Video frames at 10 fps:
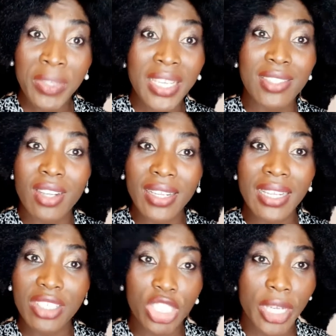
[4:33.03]
It's not that
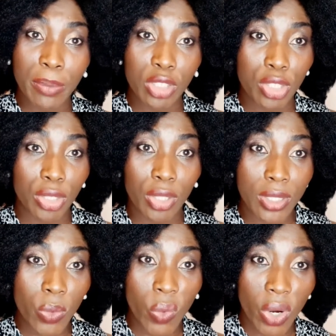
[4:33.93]
the Shea Moisture
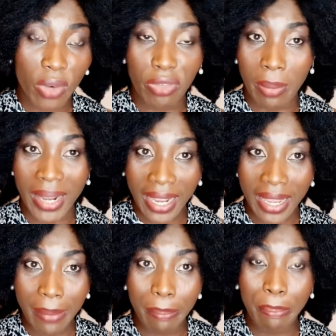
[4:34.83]
doesn't work for my
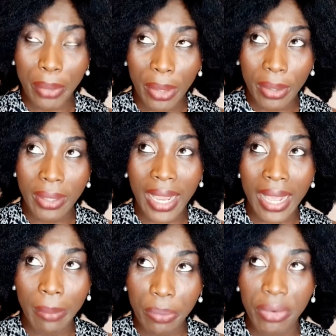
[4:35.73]
hair, but
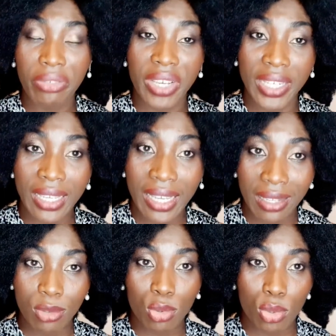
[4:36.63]
I prefer the
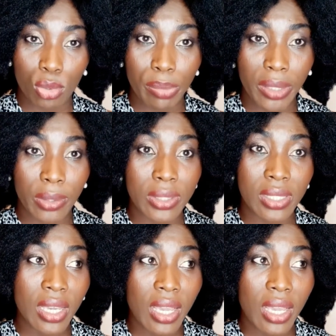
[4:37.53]
Cantu, because